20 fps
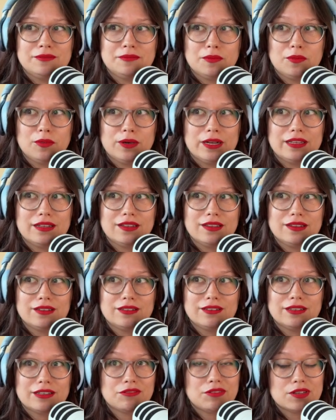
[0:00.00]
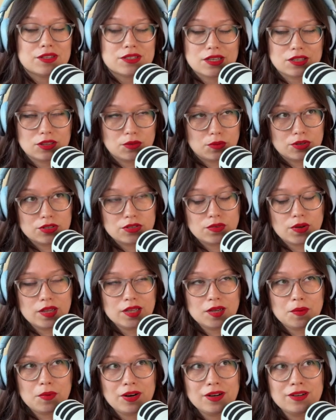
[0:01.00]
when like it feels like the world's falling
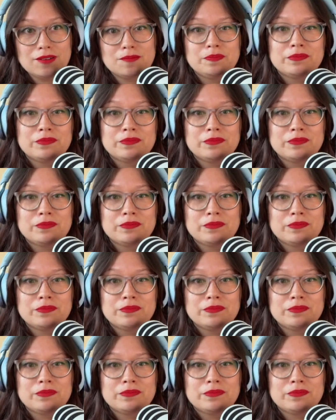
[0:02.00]
apart.